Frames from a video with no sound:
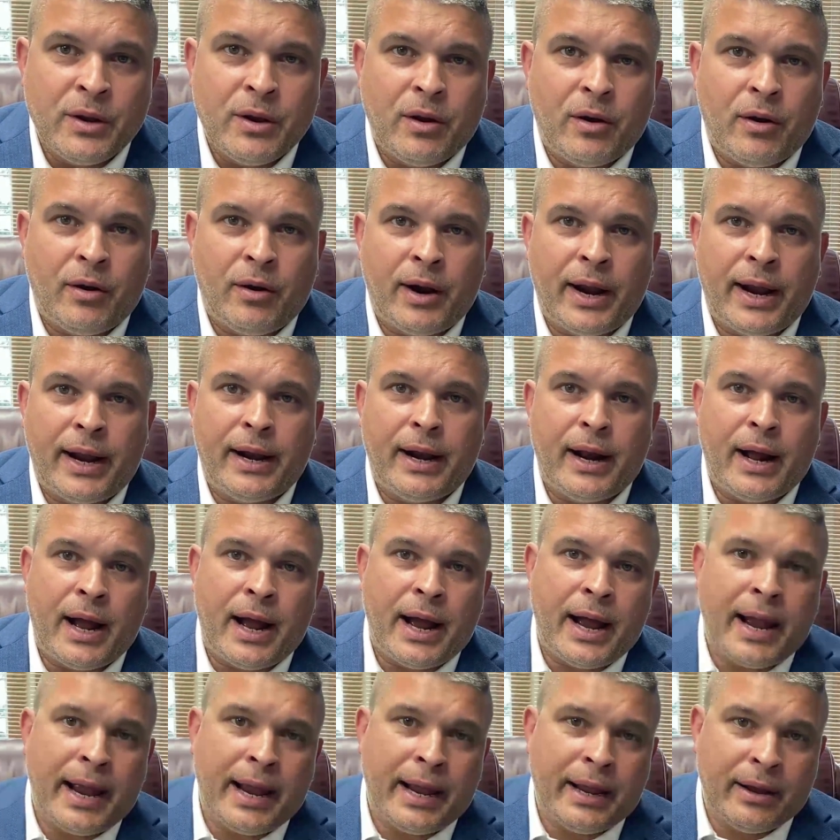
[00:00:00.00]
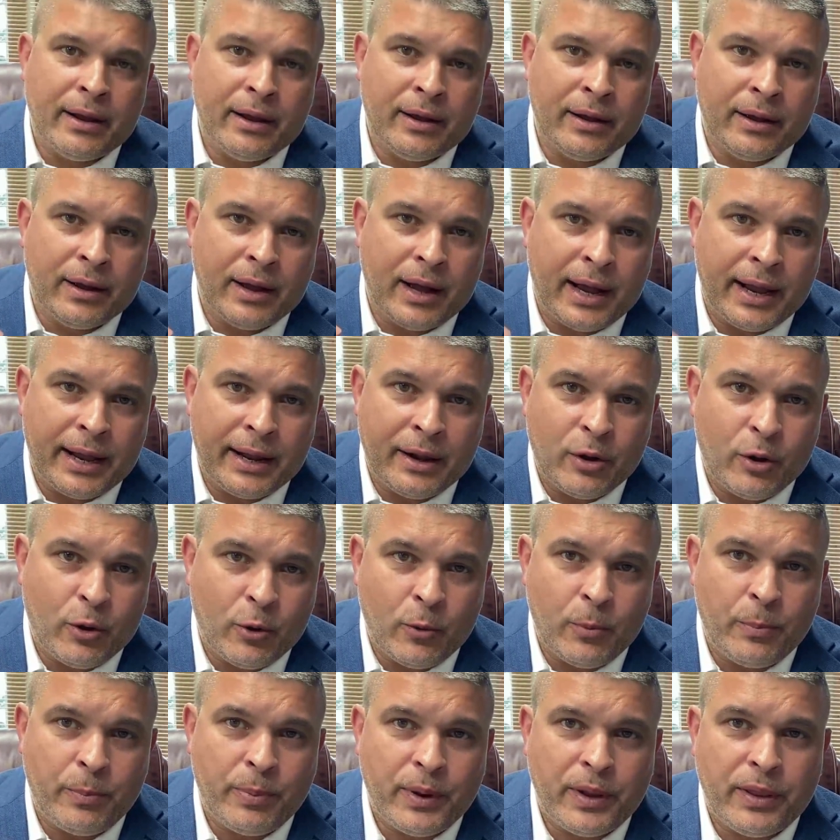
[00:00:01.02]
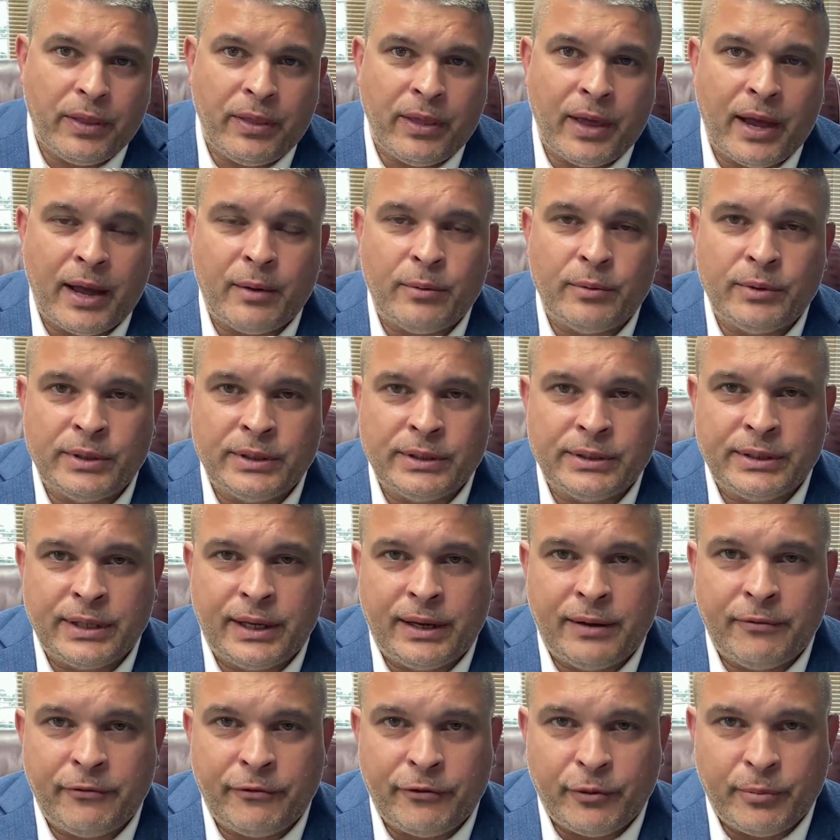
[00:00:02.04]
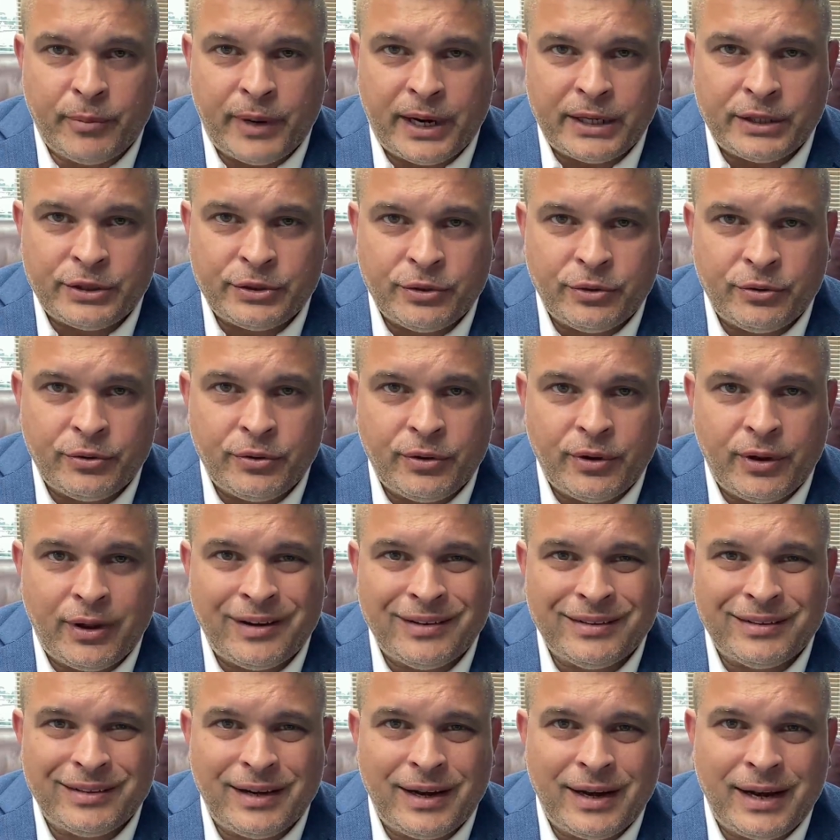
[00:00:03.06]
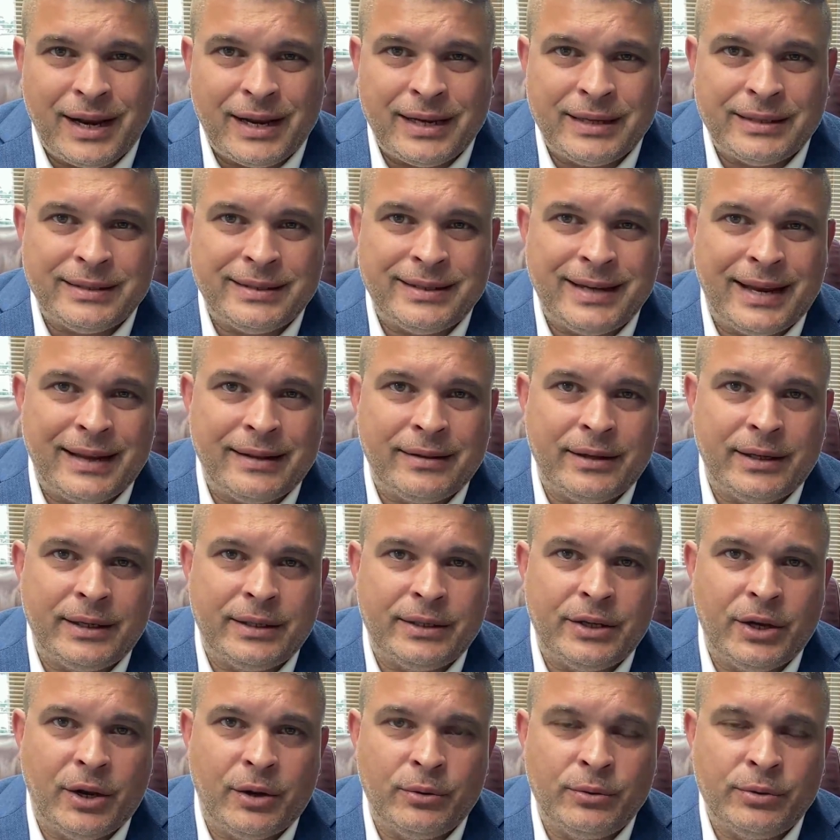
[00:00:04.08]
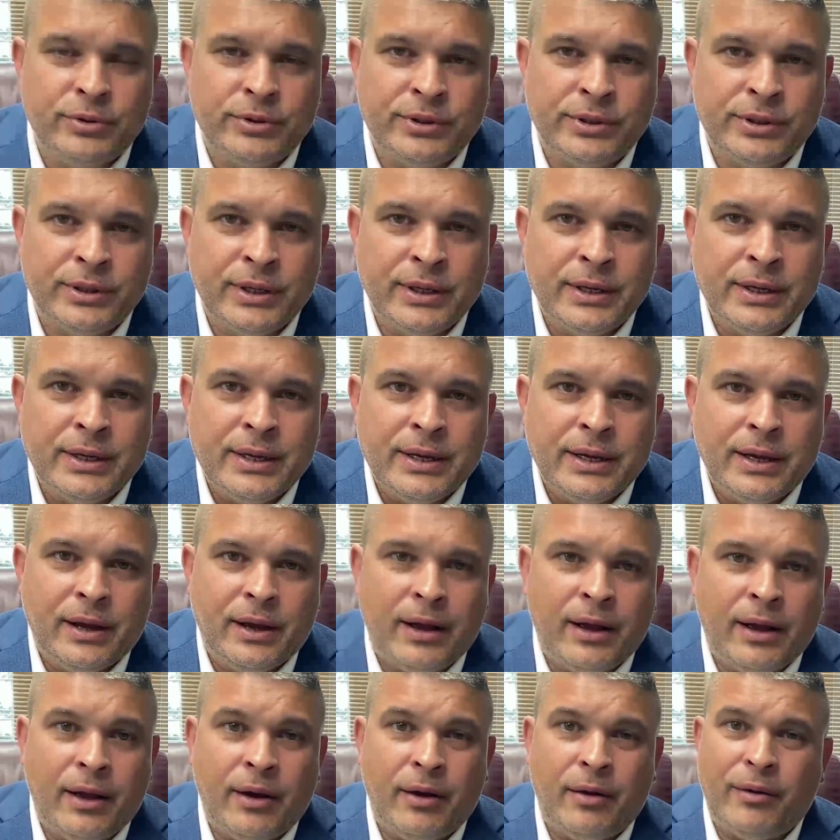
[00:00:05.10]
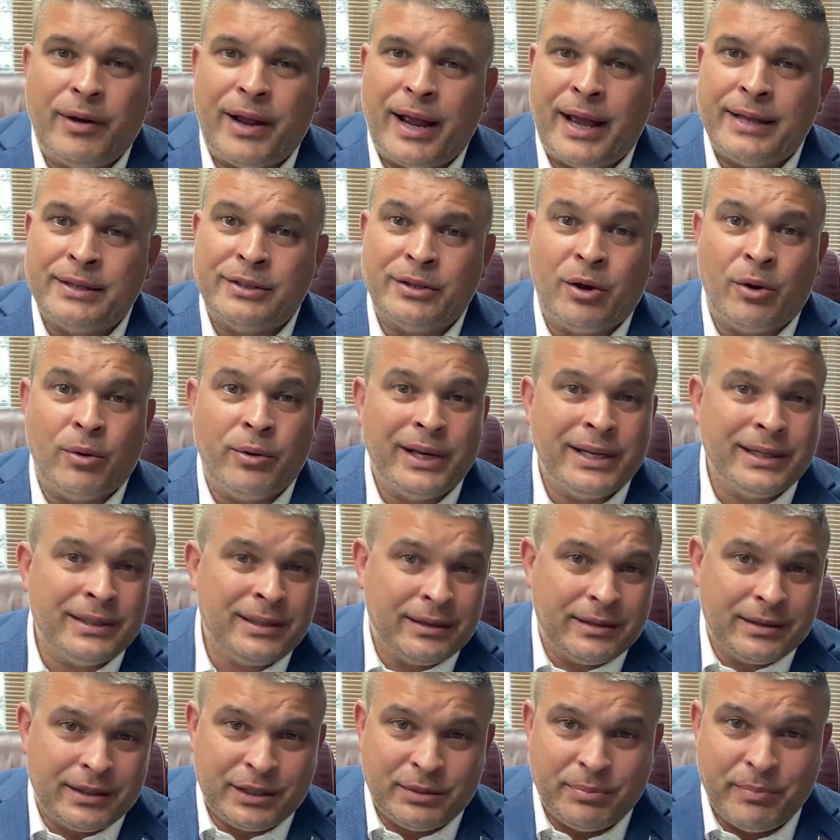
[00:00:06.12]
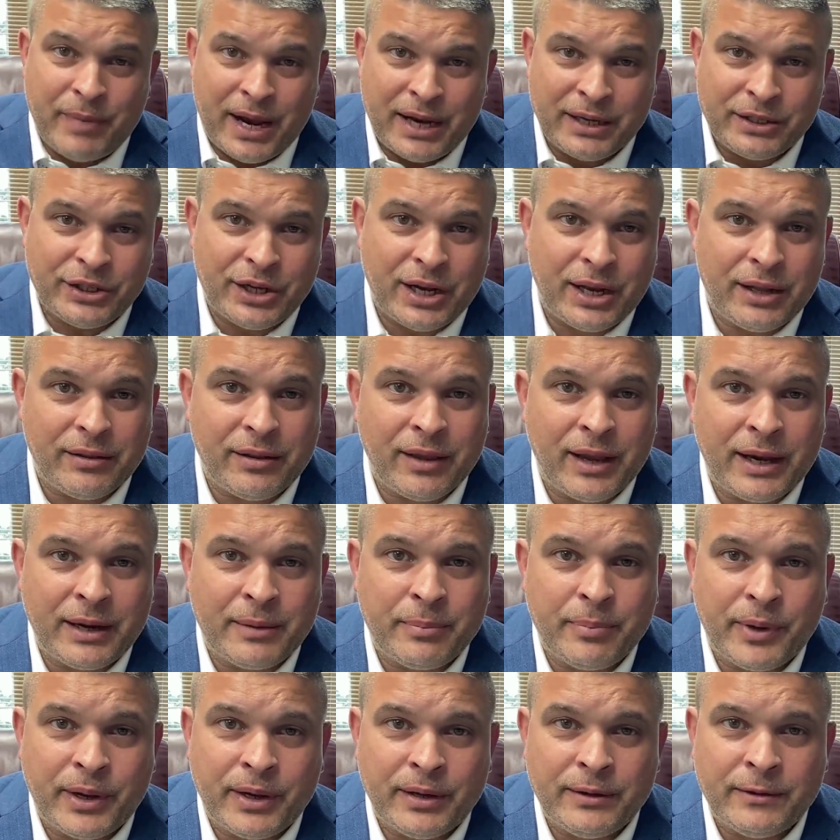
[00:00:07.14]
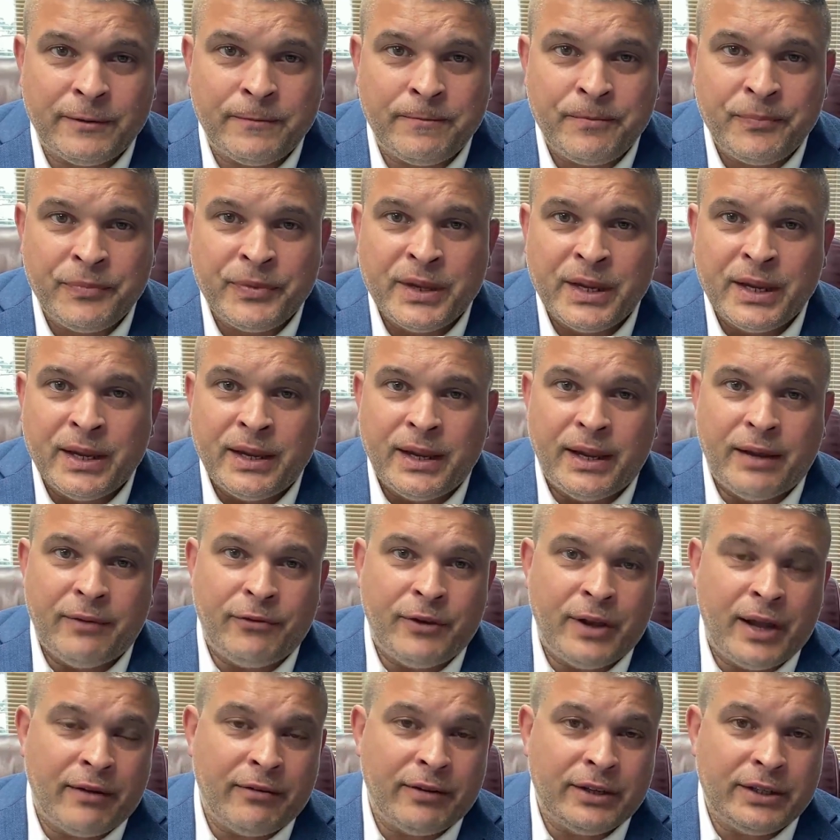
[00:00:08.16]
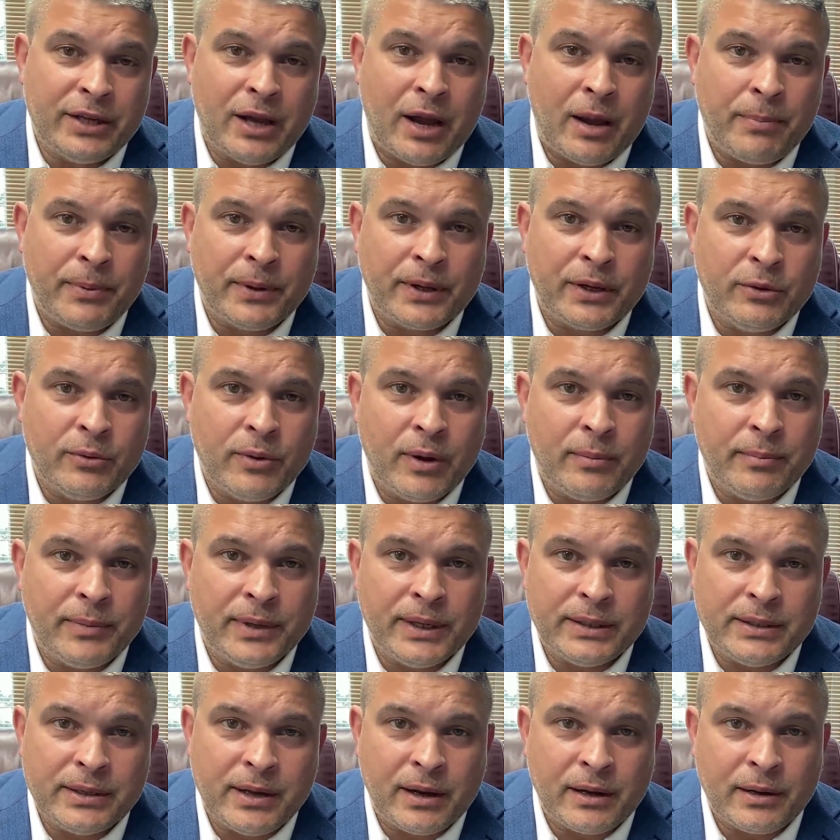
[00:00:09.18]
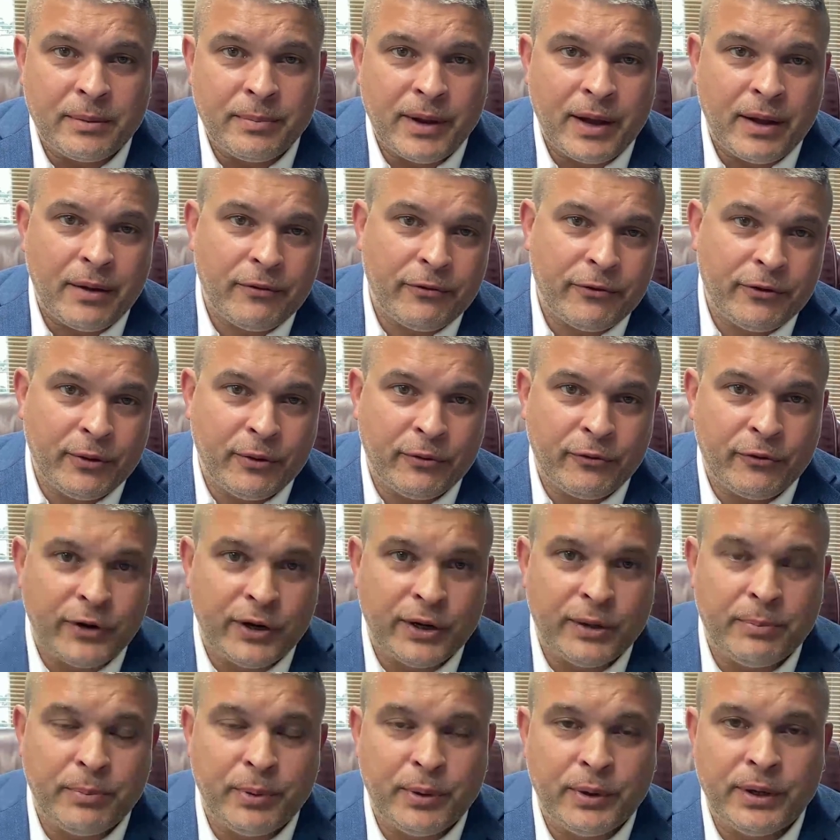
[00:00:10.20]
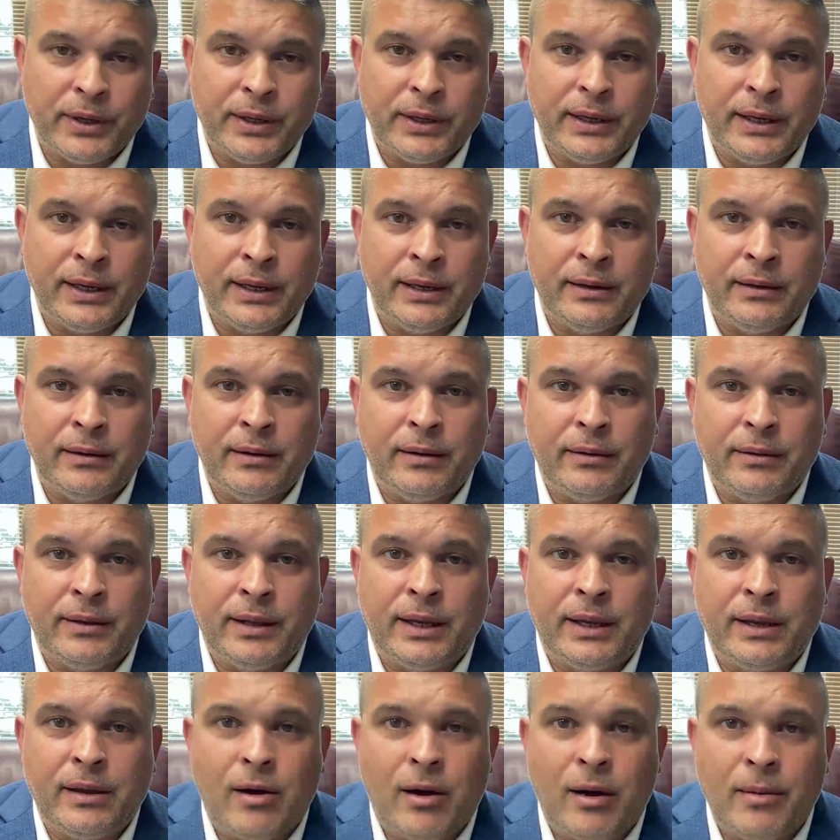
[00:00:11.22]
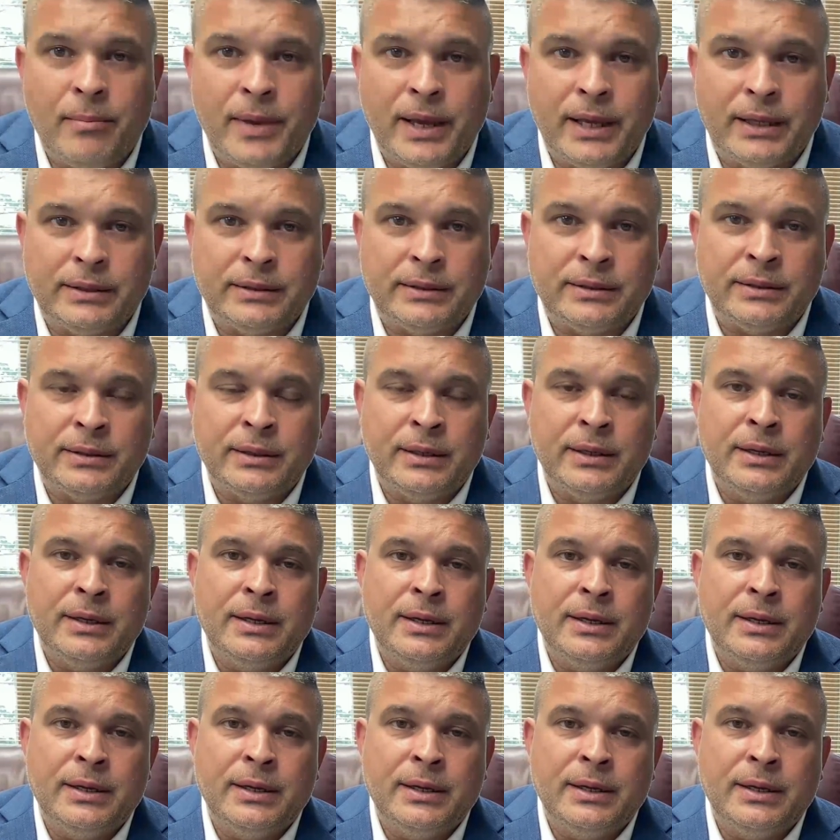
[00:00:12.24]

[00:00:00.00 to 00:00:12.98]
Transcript: All right, I hope that was informational on today's Daily Dose. As always, smash that like button. If you have a topic you want me to talk about, feel free to put it in the comments.